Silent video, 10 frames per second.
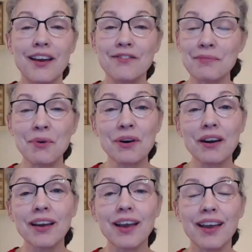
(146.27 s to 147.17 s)
every
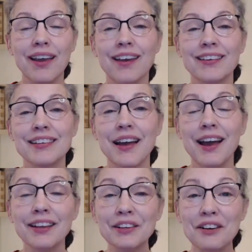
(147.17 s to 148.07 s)
morning and
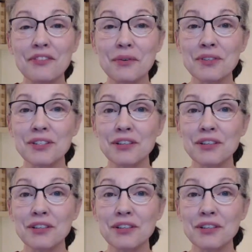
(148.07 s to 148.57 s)
I look forward